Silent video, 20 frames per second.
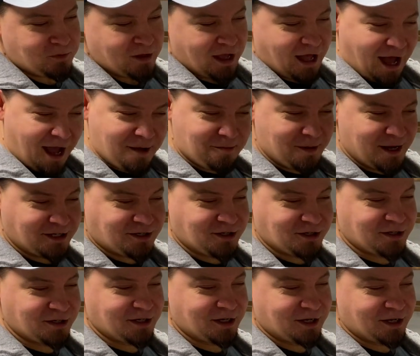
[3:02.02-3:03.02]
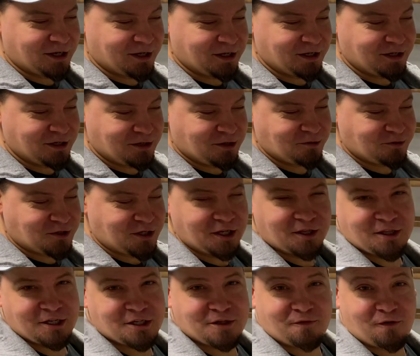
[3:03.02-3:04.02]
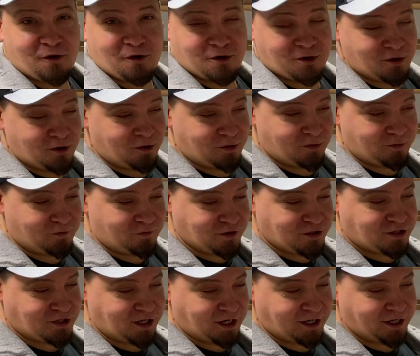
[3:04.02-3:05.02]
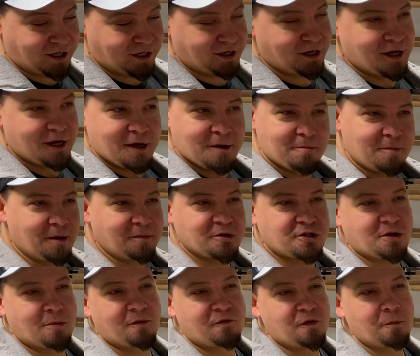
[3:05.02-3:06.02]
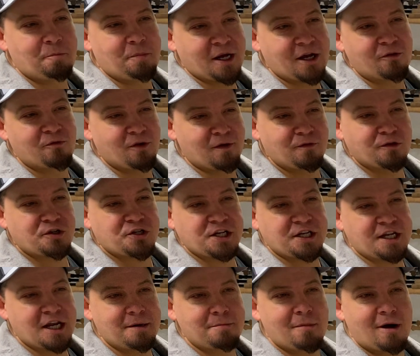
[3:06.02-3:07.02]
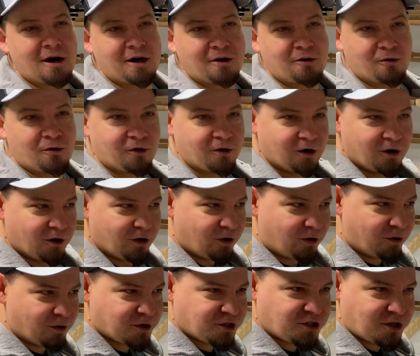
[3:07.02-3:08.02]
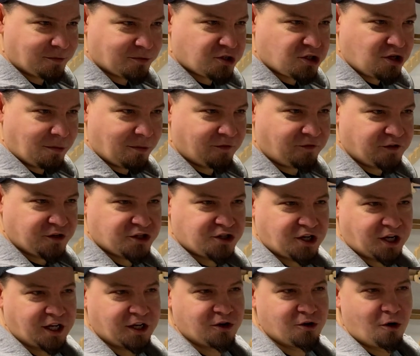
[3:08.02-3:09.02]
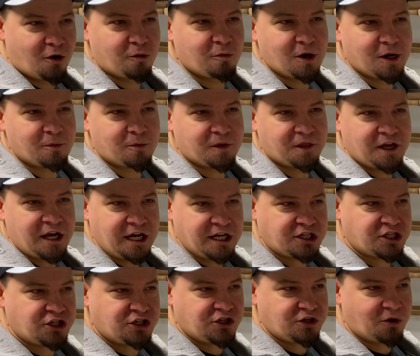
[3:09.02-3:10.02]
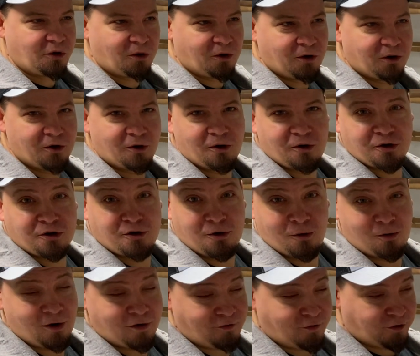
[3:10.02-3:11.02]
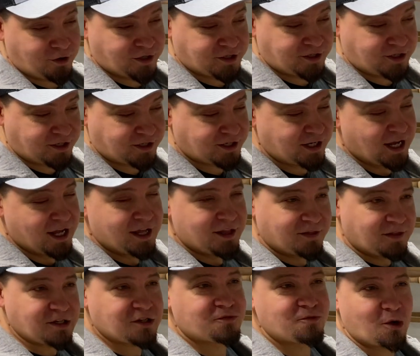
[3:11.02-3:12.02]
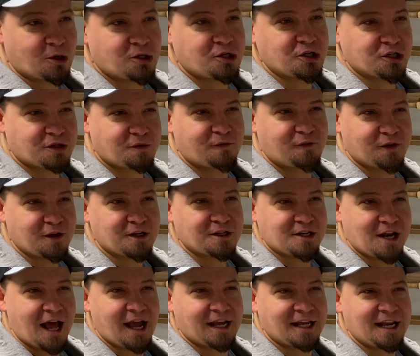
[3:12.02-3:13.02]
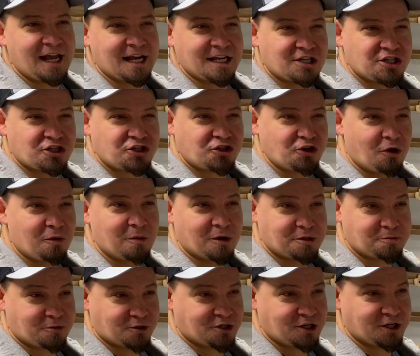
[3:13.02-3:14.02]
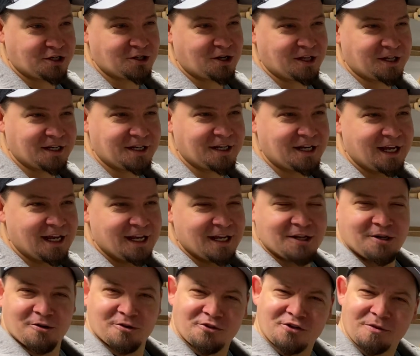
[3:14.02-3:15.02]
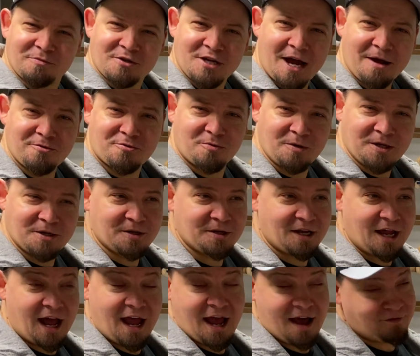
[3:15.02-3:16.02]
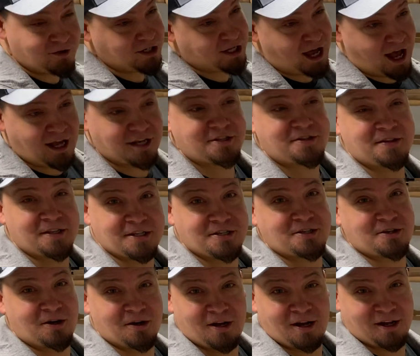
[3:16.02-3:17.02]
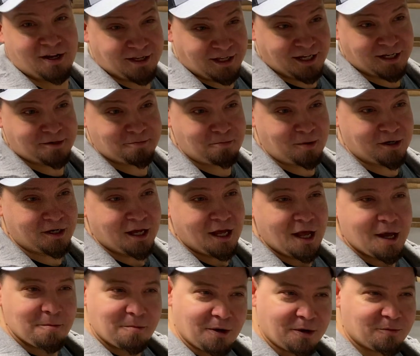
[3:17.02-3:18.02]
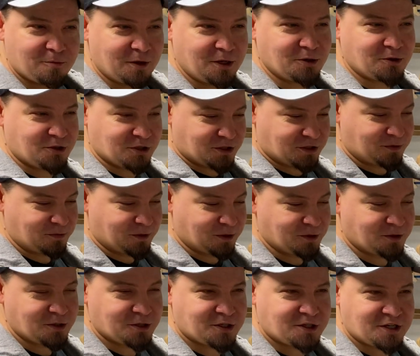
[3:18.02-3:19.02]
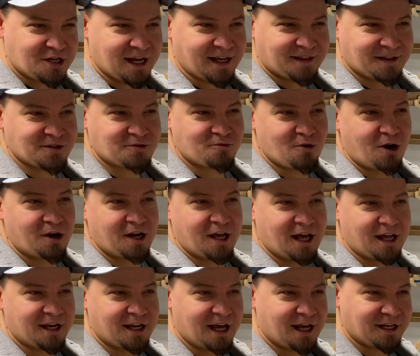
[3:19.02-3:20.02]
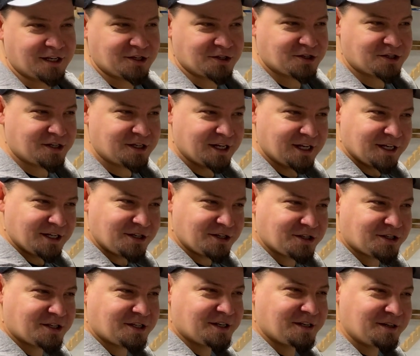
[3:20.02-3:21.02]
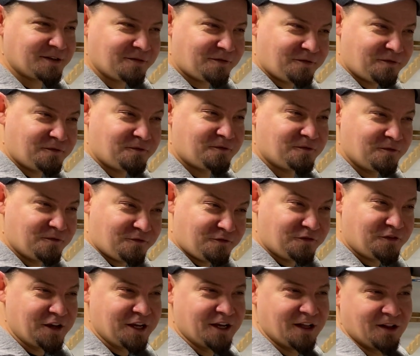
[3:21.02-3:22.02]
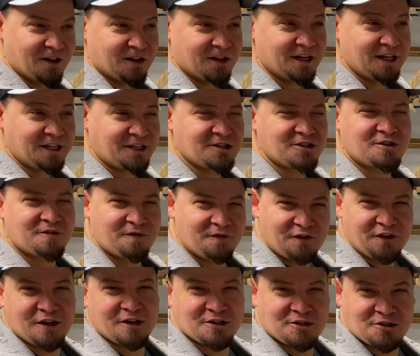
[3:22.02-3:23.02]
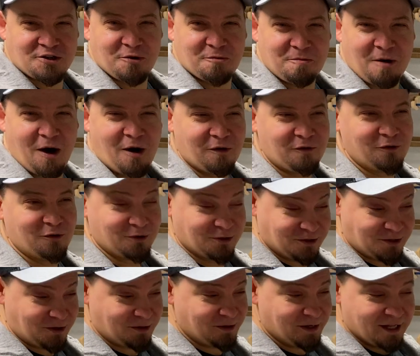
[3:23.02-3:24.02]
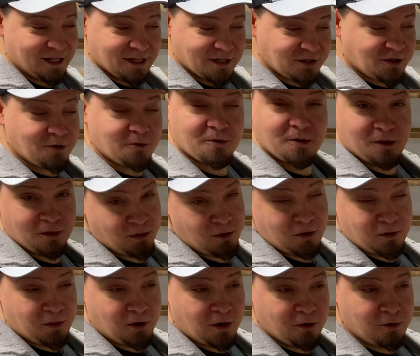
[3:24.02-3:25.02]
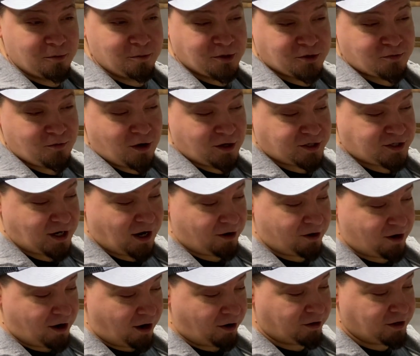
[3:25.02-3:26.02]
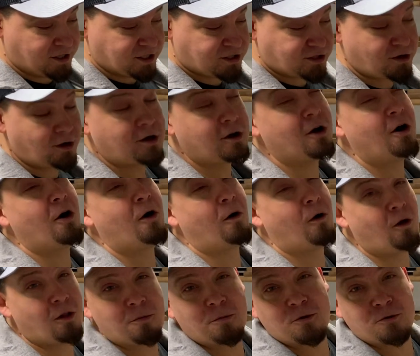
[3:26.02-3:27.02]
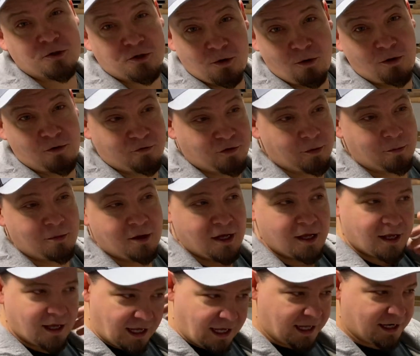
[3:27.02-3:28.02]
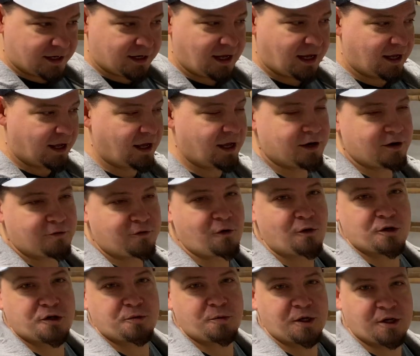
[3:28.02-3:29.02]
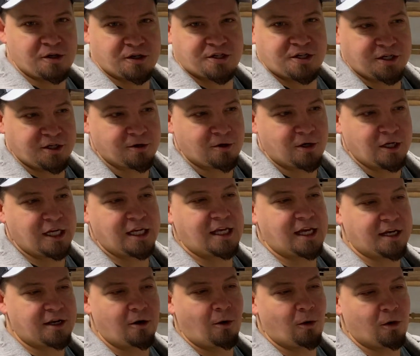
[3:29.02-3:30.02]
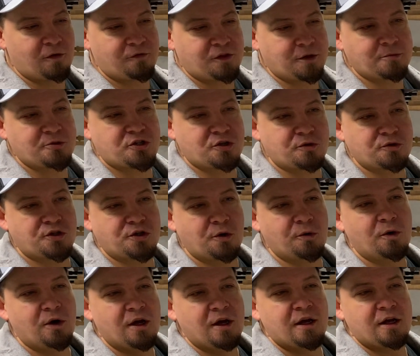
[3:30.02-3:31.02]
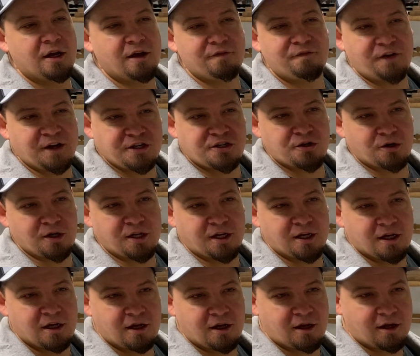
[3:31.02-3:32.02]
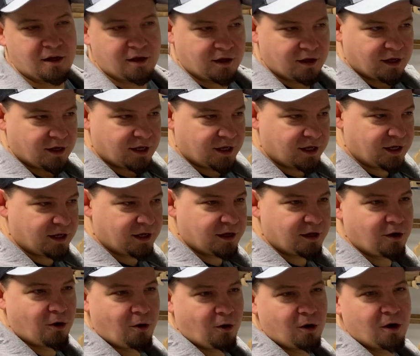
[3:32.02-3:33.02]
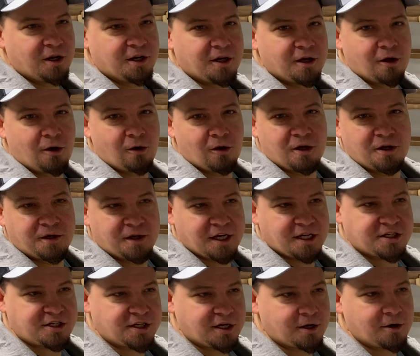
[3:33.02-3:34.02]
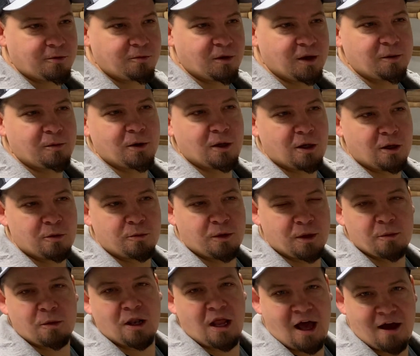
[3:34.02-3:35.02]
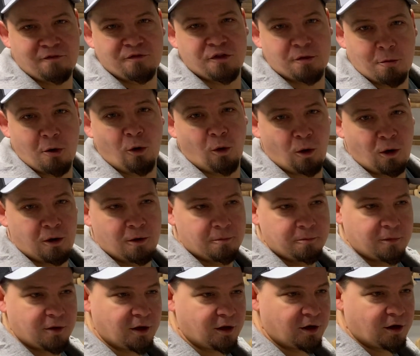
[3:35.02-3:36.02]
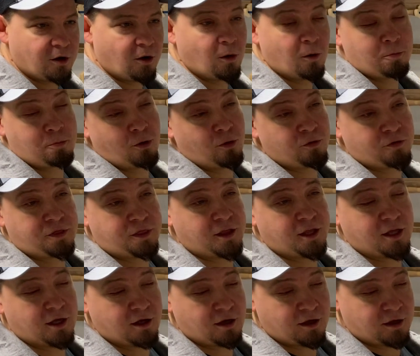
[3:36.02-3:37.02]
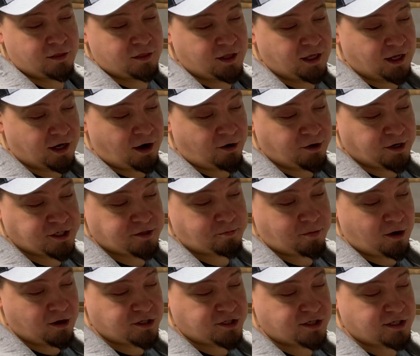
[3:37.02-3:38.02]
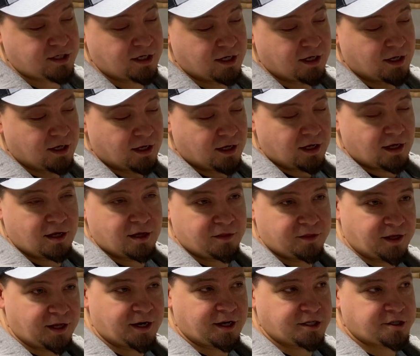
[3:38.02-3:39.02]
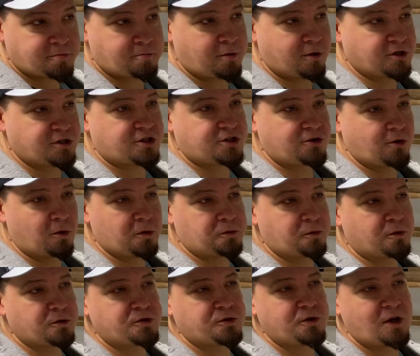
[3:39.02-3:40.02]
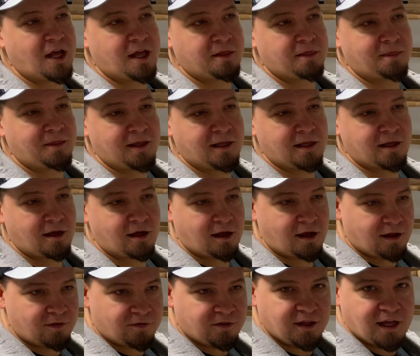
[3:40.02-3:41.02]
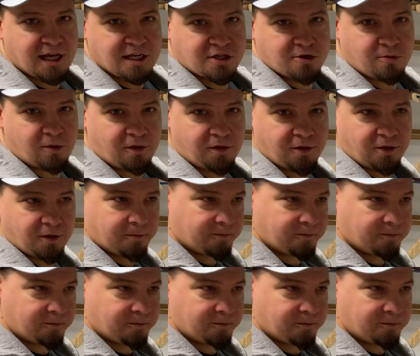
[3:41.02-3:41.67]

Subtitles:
I imagine using this for fishing maybe some of the bigger rivers in Denmark, or some summer fishing in Norway with hitch or a cola, for instance. This rod just feels like it has so much potential, and sometimes when I haven't cast this yet, but when you just take this rod and just it just feels so powerful. So the Loomis rods are in stock, almost all of them, and of course we continually get all of them. So eventually, early next year, we will have them all both the NRX Plus, the NRX Plus saltwater, and the Esquith.